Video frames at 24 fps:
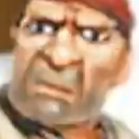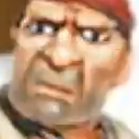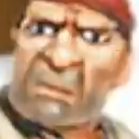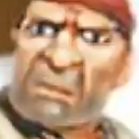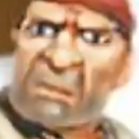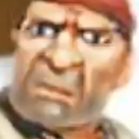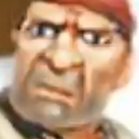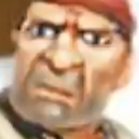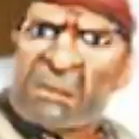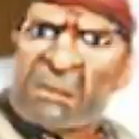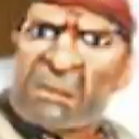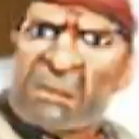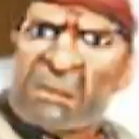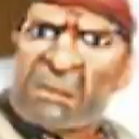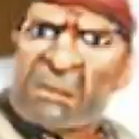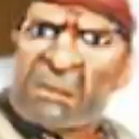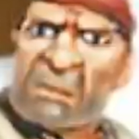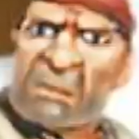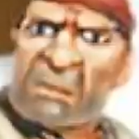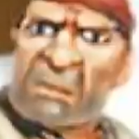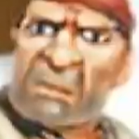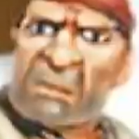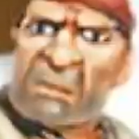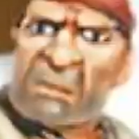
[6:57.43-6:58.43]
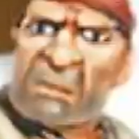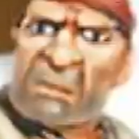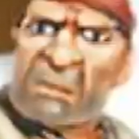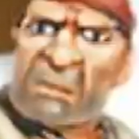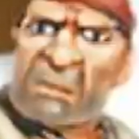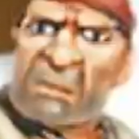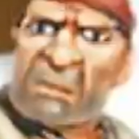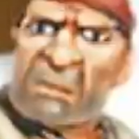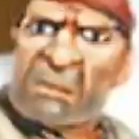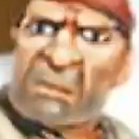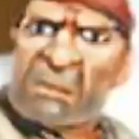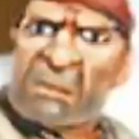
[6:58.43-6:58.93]

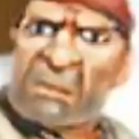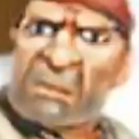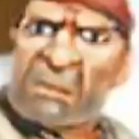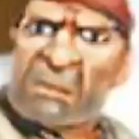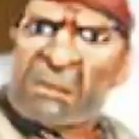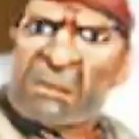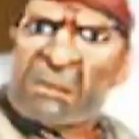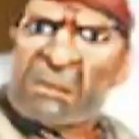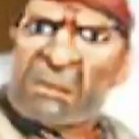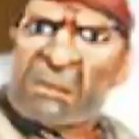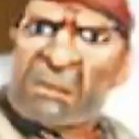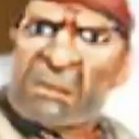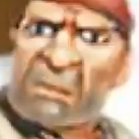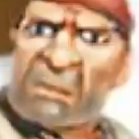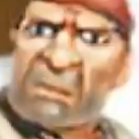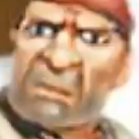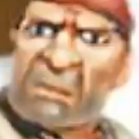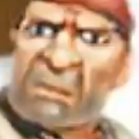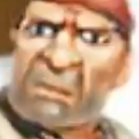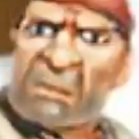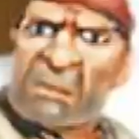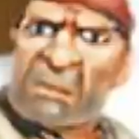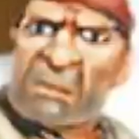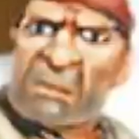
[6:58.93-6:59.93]
[no speech]